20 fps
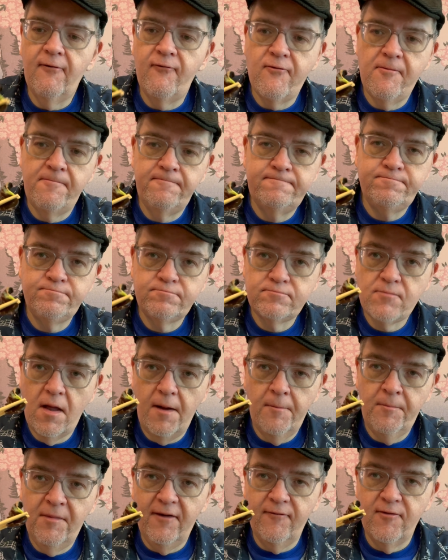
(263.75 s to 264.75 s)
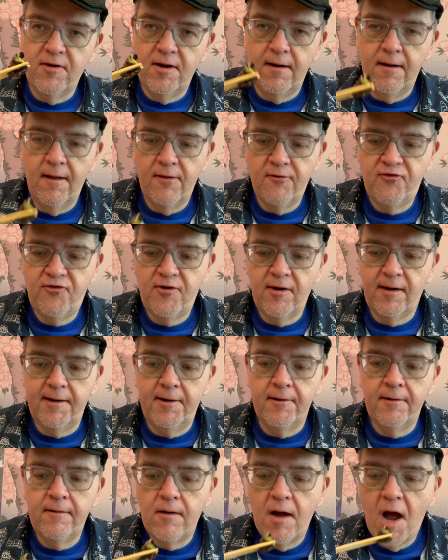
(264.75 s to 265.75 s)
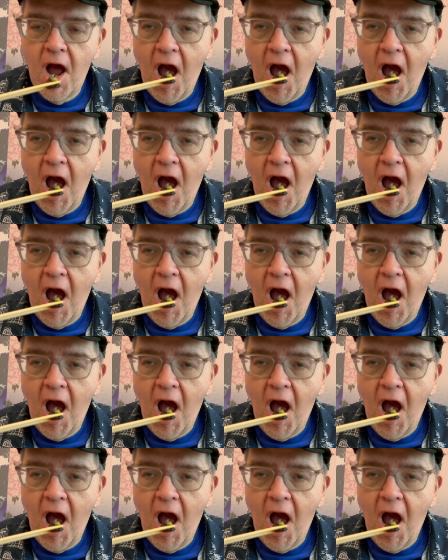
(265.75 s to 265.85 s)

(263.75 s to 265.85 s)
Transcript: Give it another shot here.